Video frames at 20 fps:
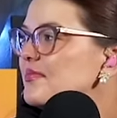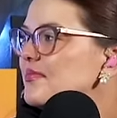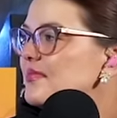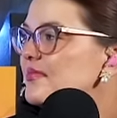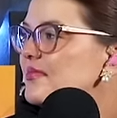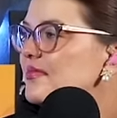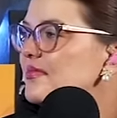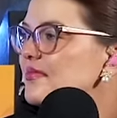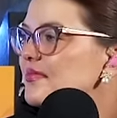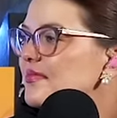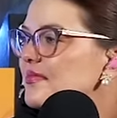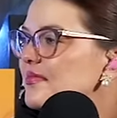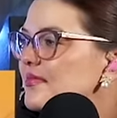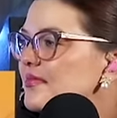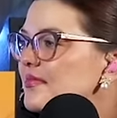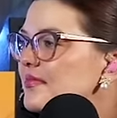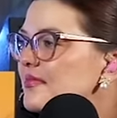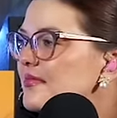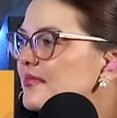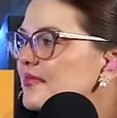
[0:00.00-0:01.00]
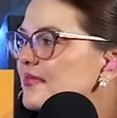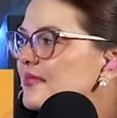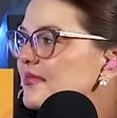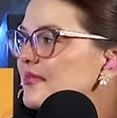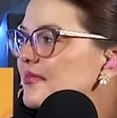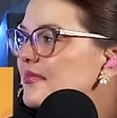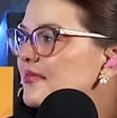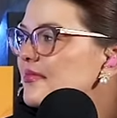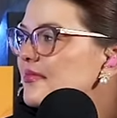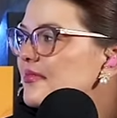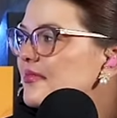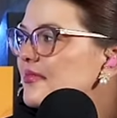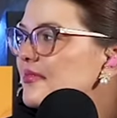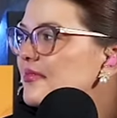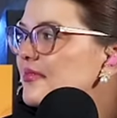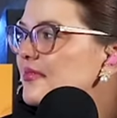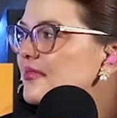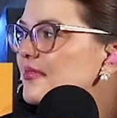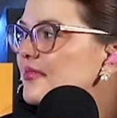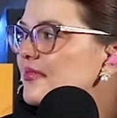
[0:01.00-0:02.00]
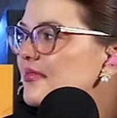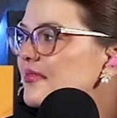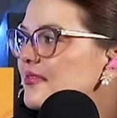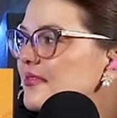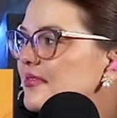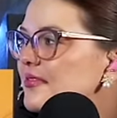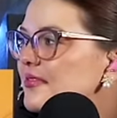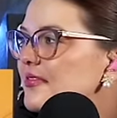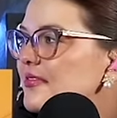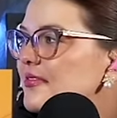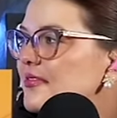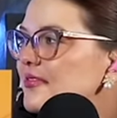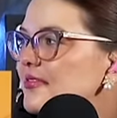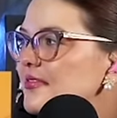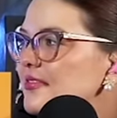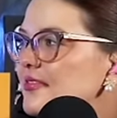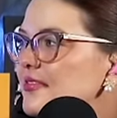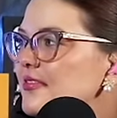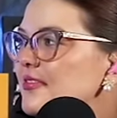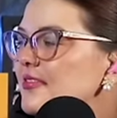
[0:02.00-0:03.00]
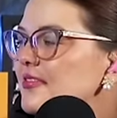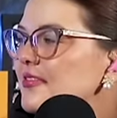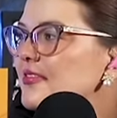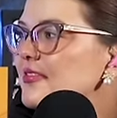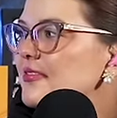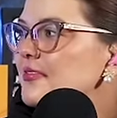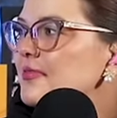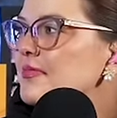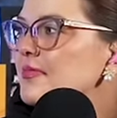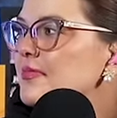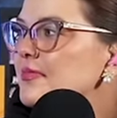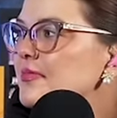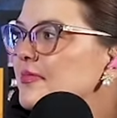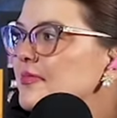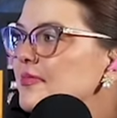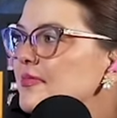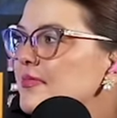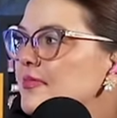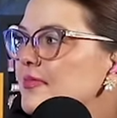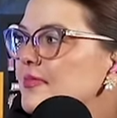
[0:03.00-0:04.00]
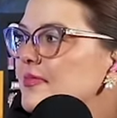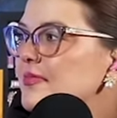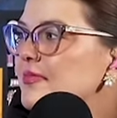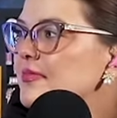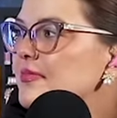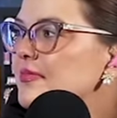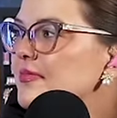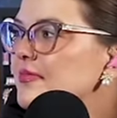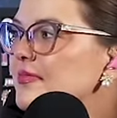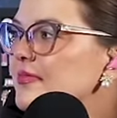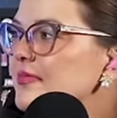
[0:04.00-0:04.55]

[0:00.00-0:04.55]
No words are spoken by the person on screen.